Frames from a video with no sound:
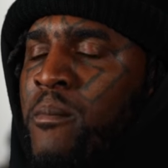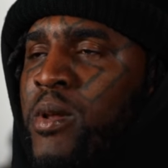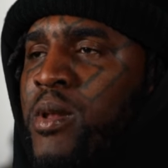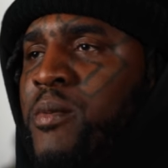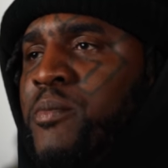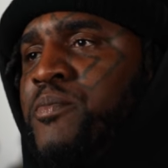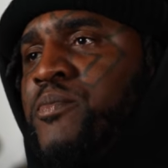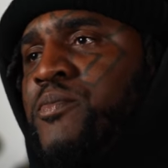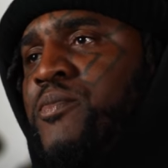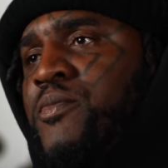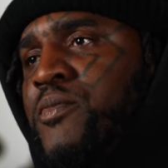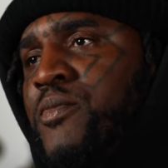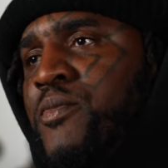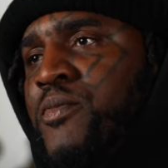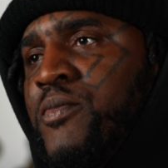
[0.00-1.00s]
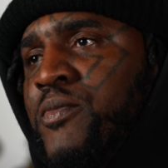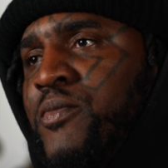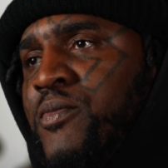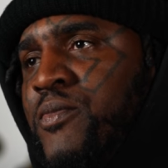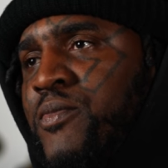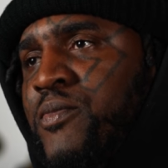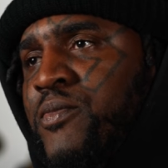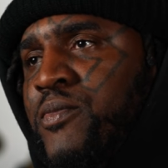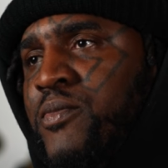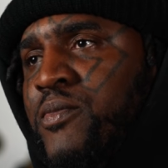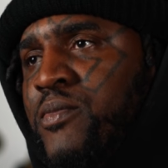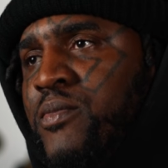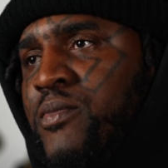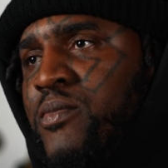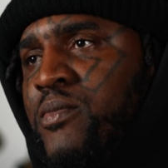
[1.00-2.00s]
and then
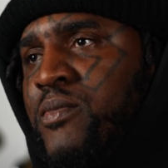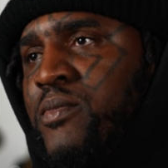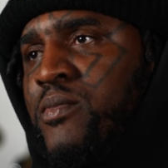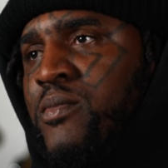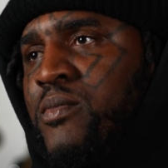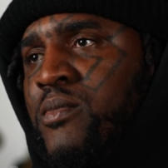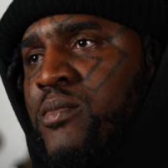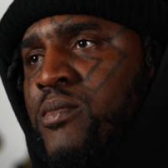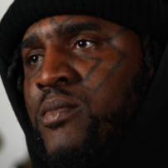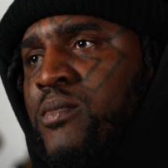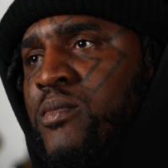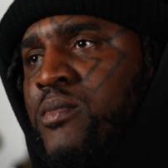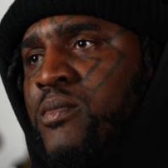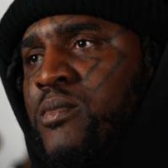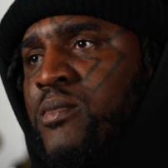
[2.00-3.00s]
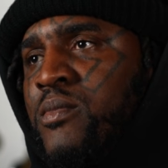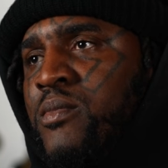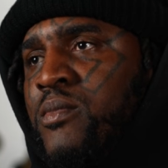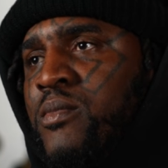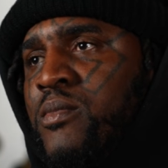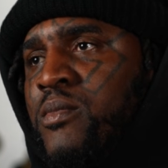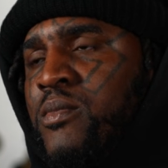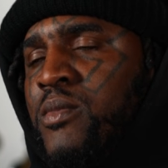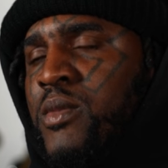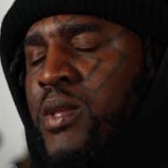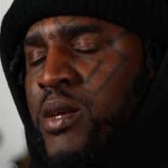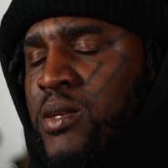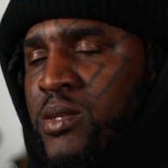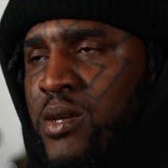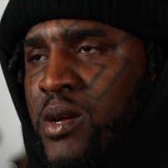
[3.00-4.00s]
Punch puts together the group A Room Full of Mirrors.
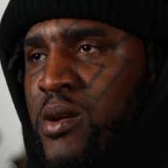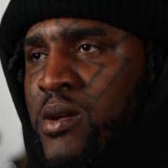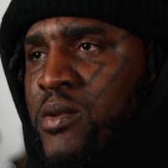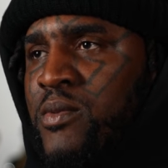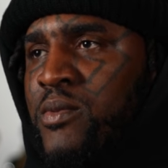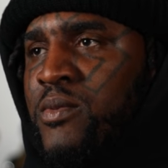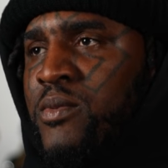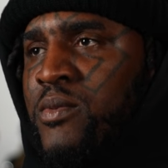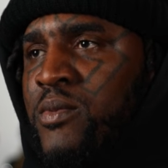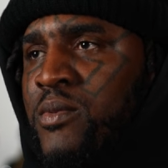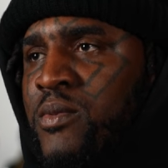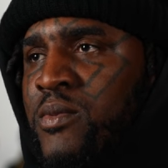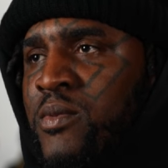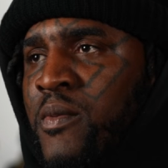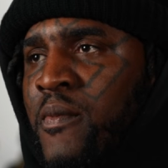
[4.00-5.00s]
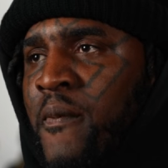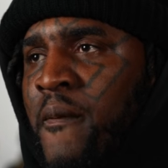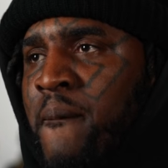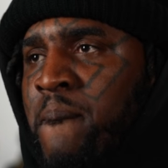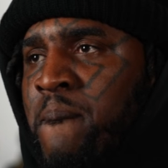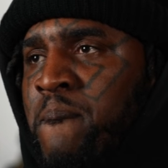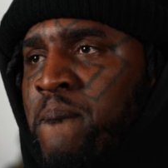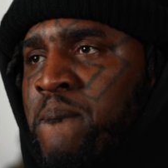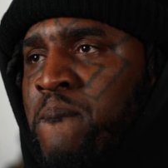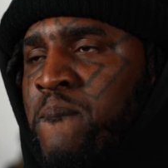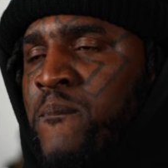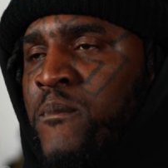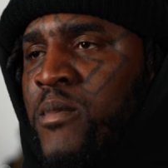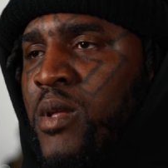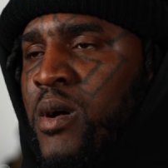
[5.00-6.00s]
Yes, sir. Name all the people in the
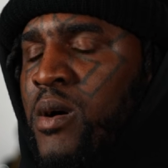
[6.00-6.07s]
group.